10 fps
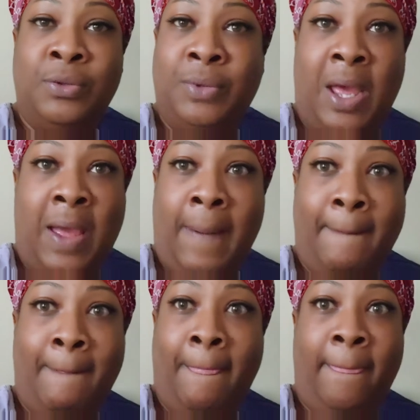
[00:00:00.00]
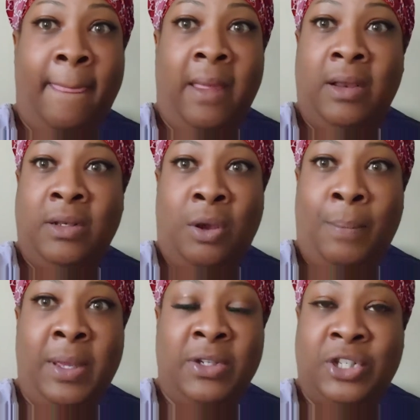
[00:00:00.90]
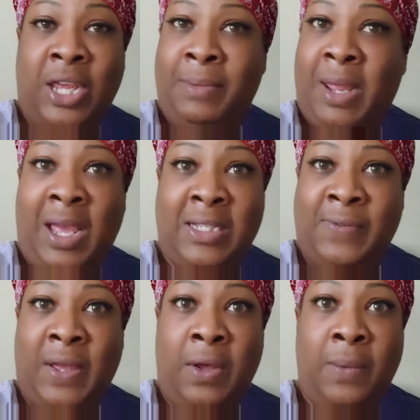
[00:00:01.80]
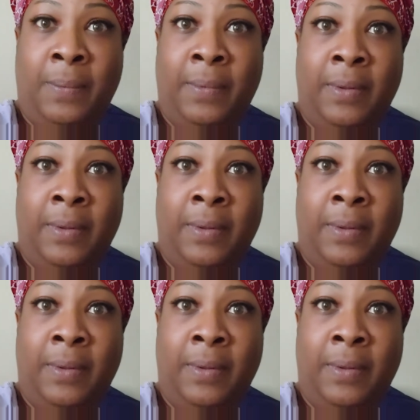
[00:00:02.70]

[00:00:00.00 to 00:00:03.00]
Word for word: Do not. Don't be ashamed to ask for help.